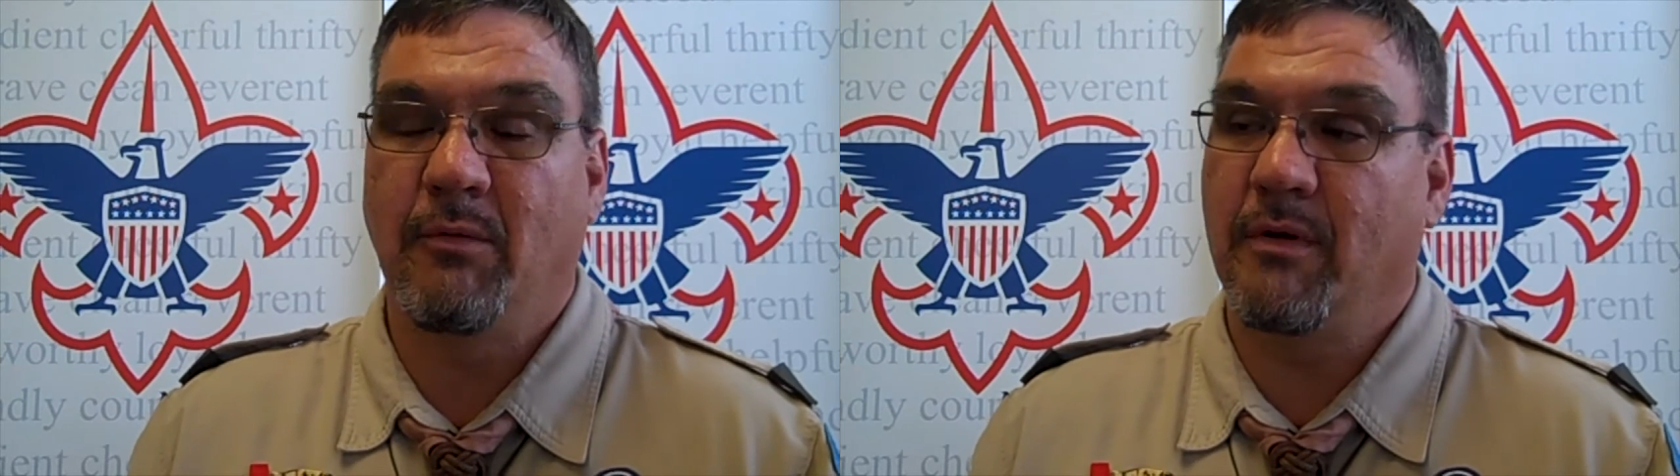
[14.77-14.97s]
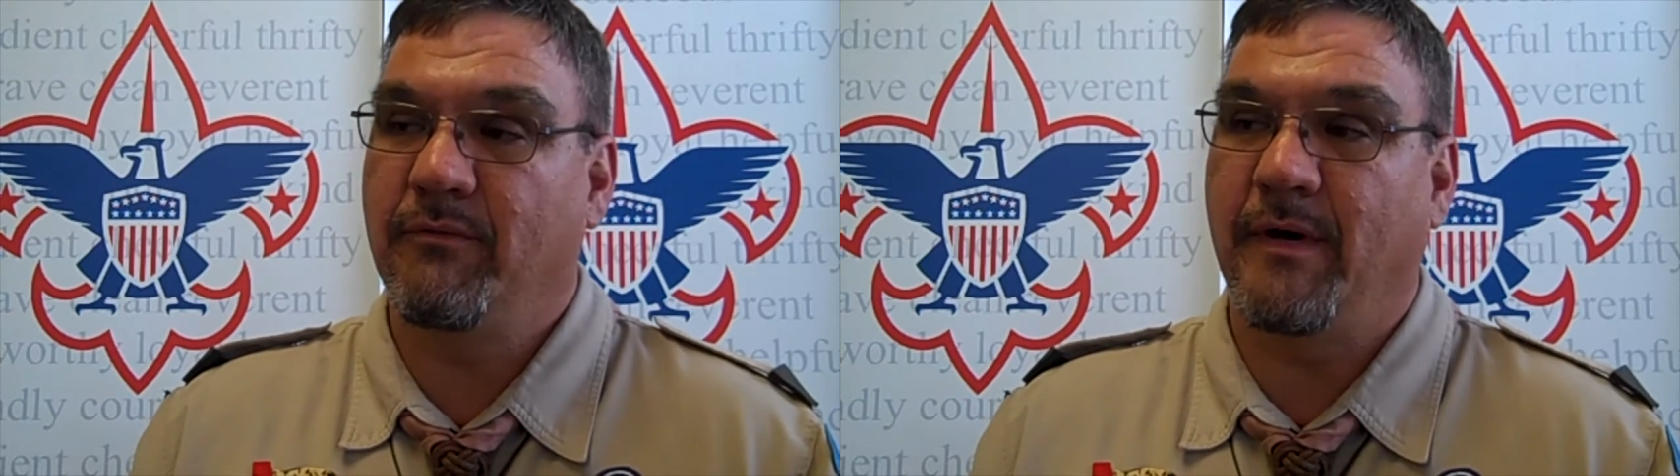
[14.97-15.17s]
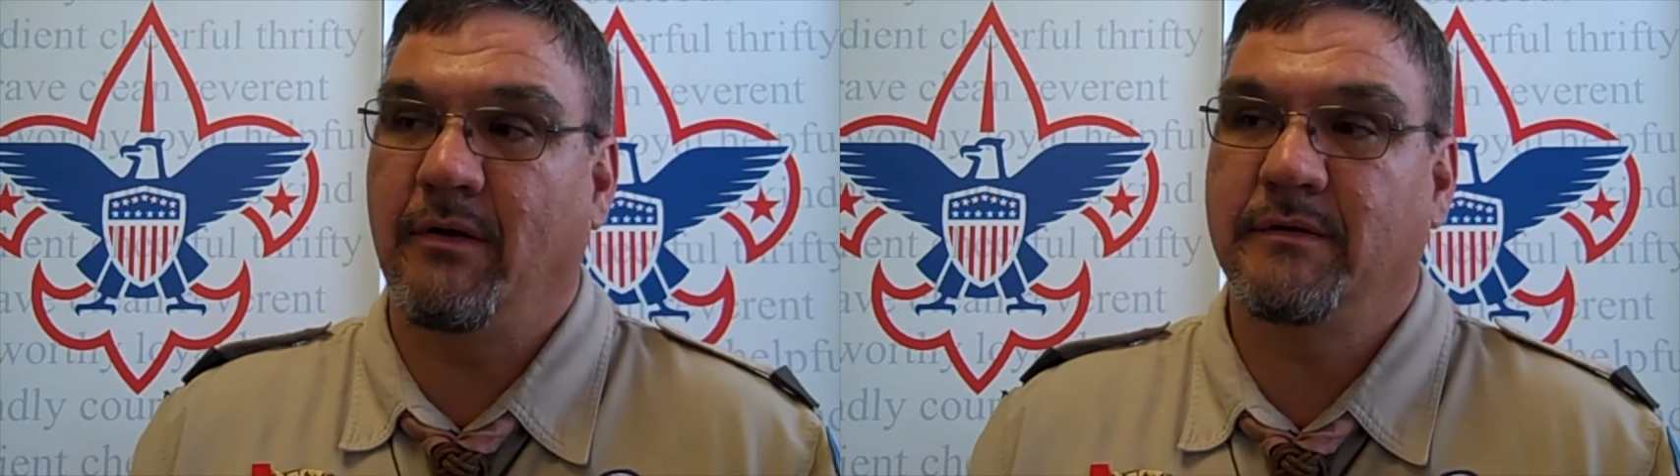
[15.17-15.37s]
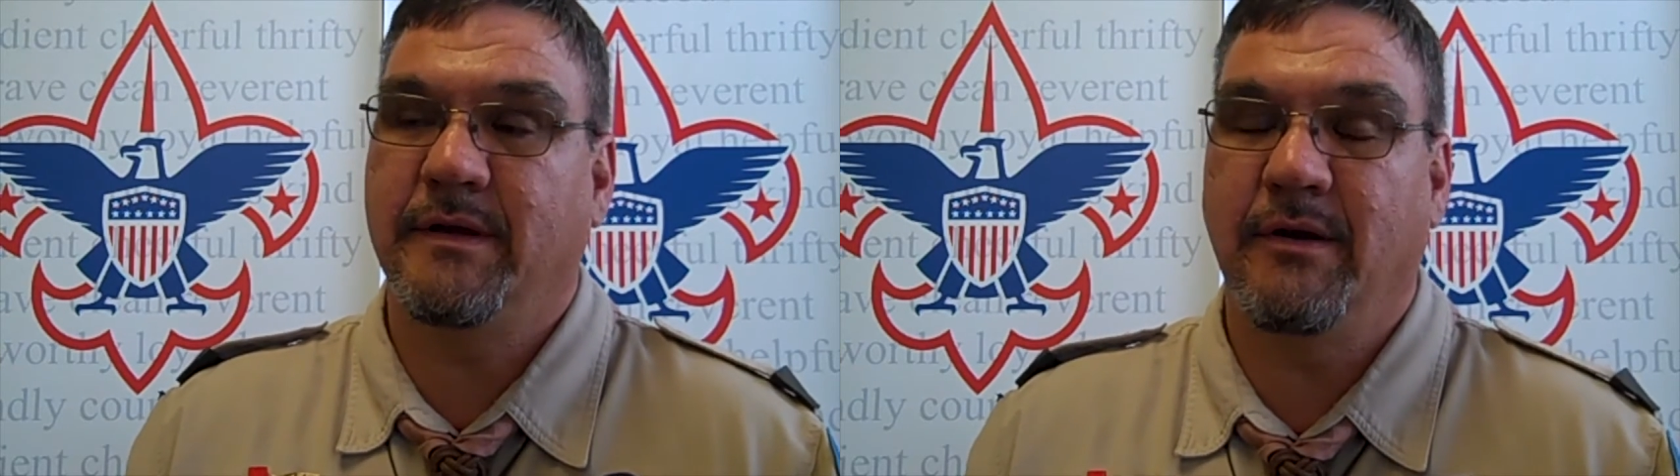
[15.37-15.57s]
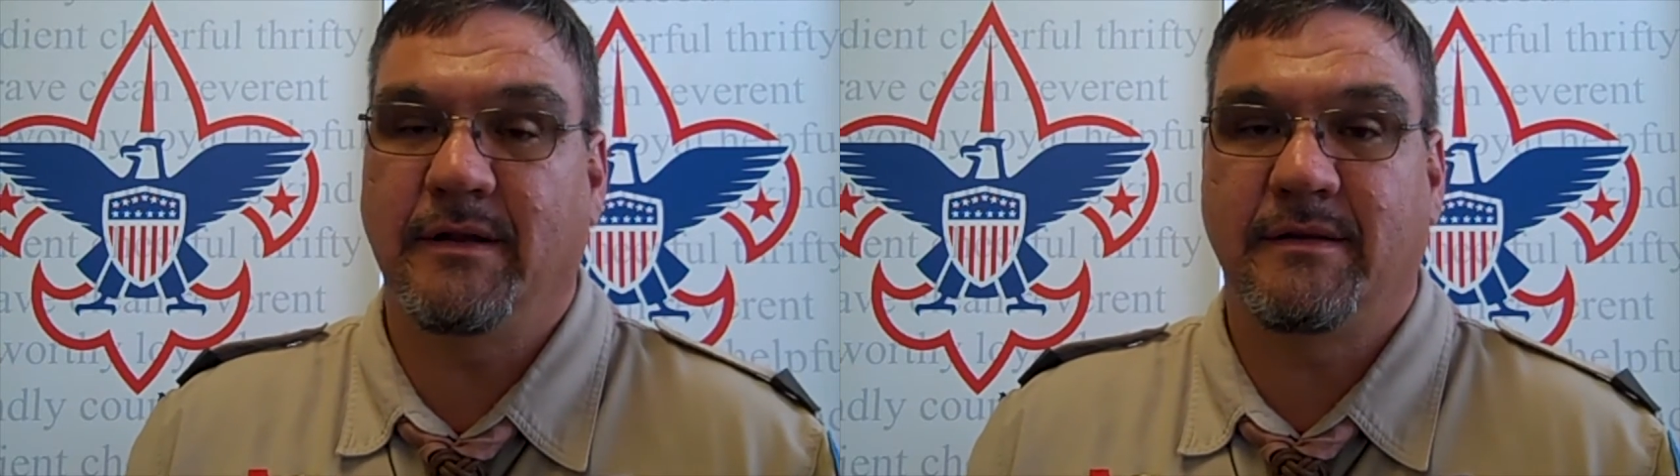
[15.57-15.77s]
wasn't
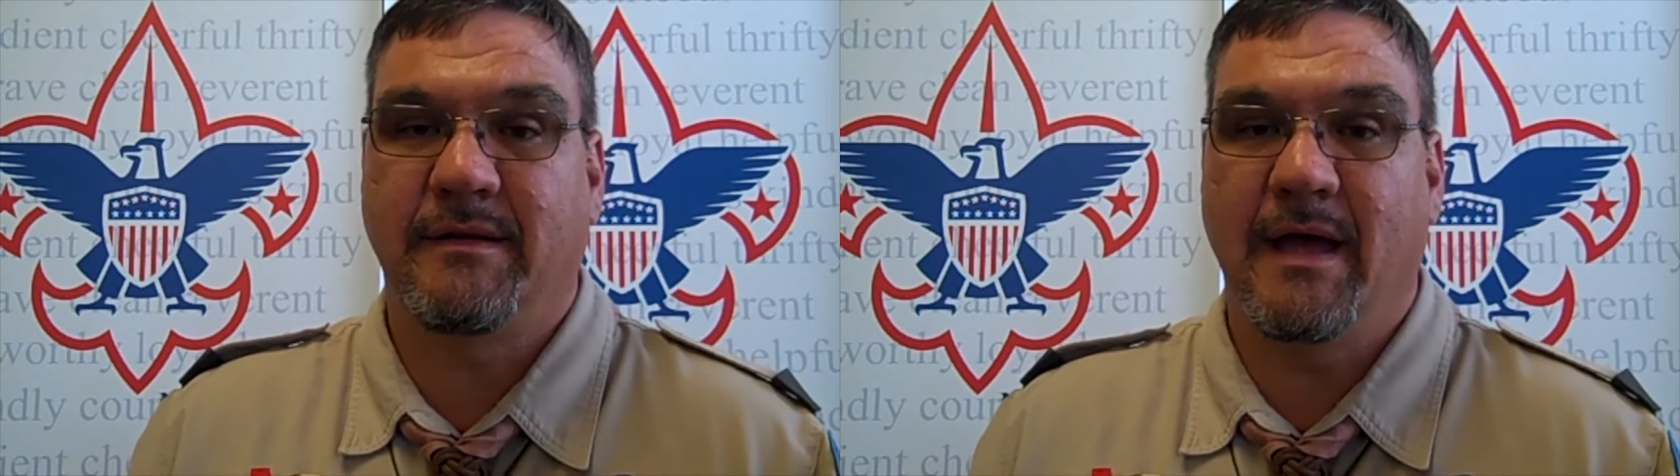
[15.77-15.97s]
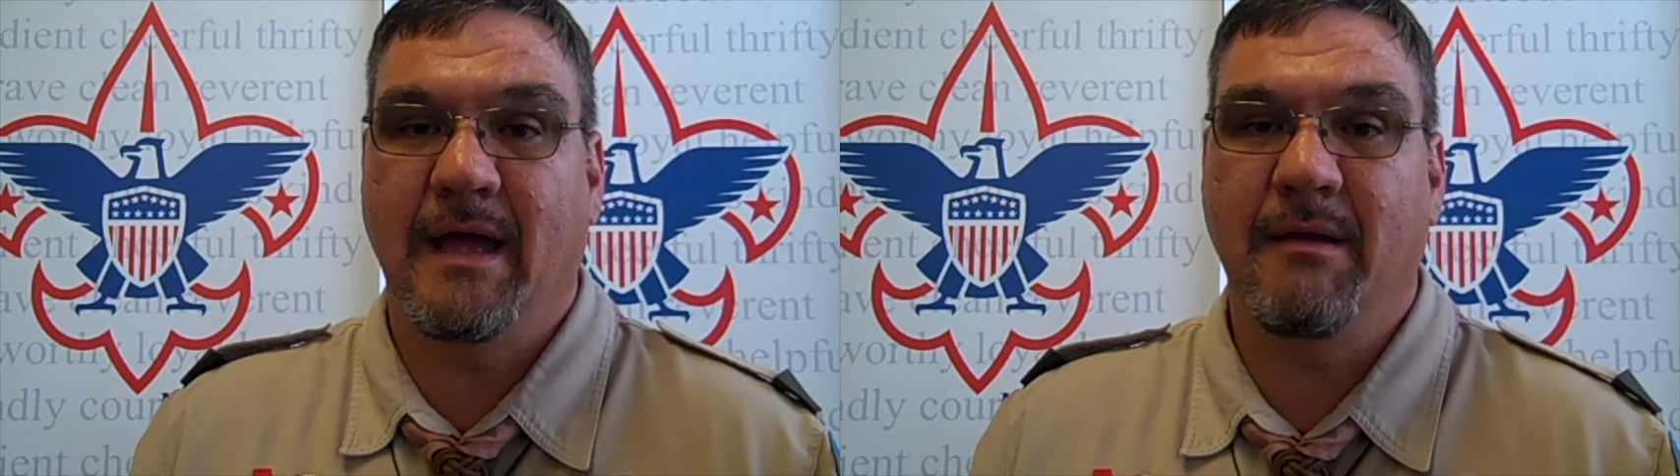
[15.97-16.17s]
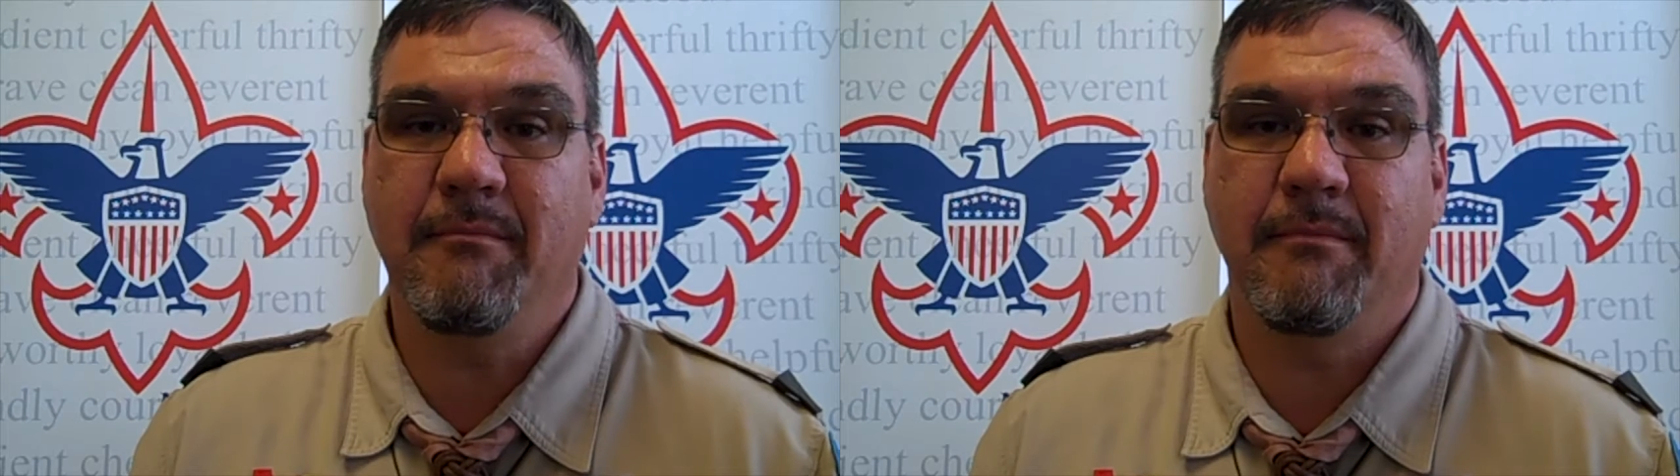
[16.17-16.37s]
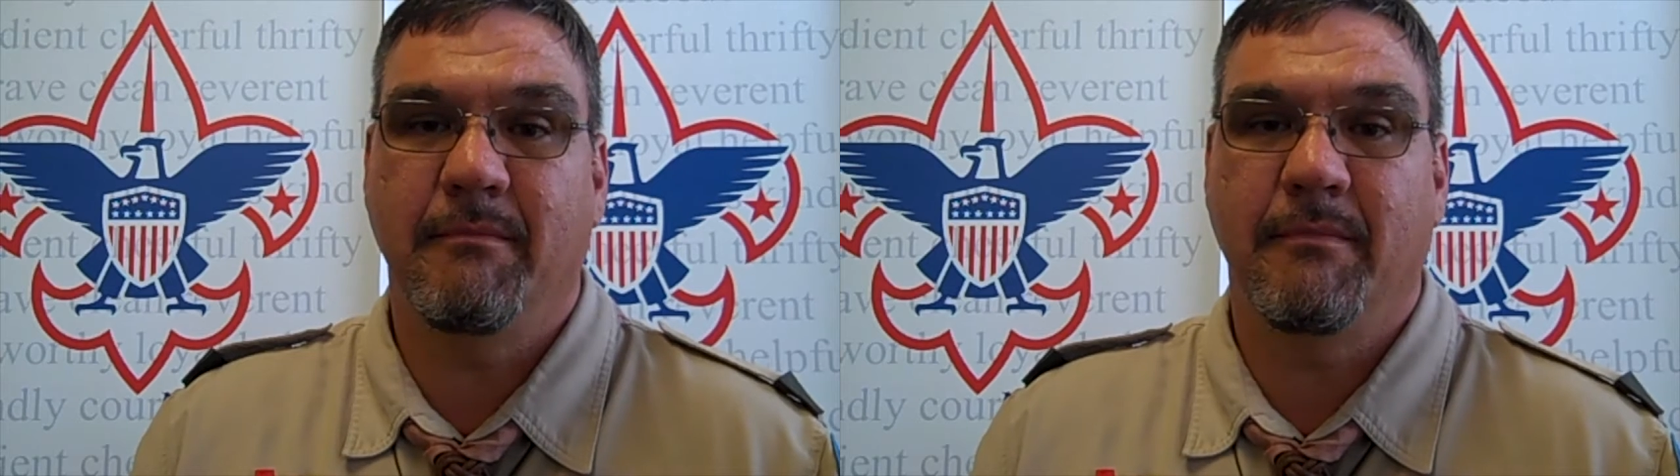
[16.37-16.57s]
volunteering at the time.